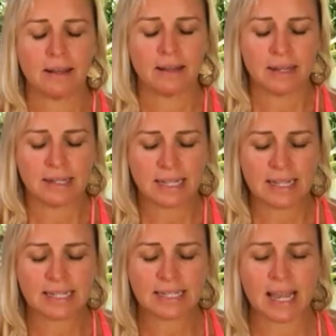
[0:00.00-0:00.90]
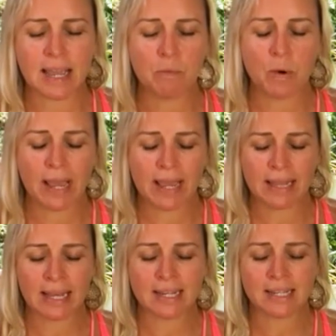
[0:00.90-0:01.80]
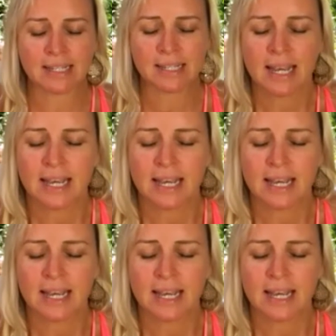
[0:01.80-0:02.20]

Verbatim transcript: And in the same way, let us